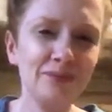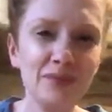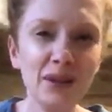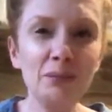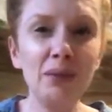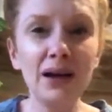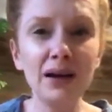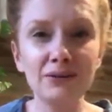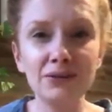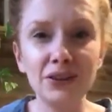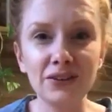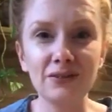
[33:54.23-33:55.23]
But
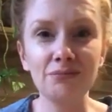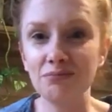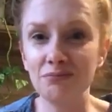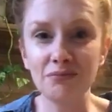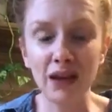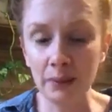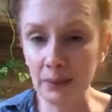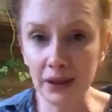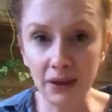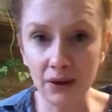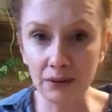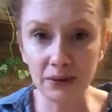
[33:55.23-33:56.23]
just let me know
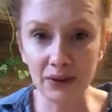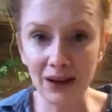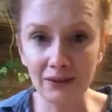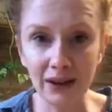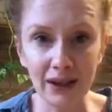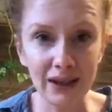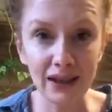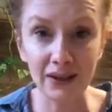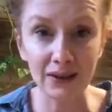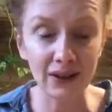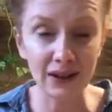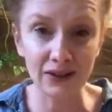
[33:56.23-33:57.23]
if you have any other
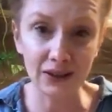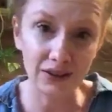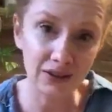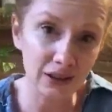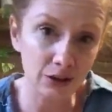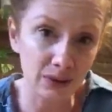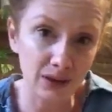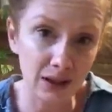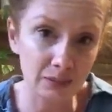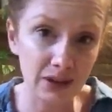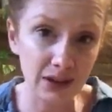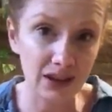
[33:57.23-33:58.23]
ideas that you would like me
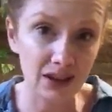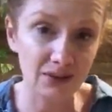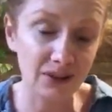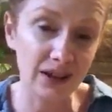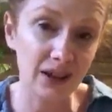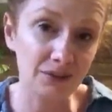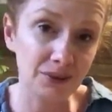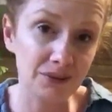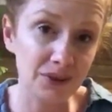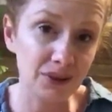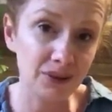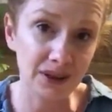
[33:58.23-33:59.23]
to cover. I have a
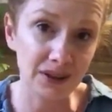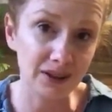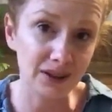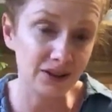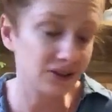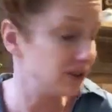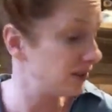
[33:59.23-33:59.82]
few ideas.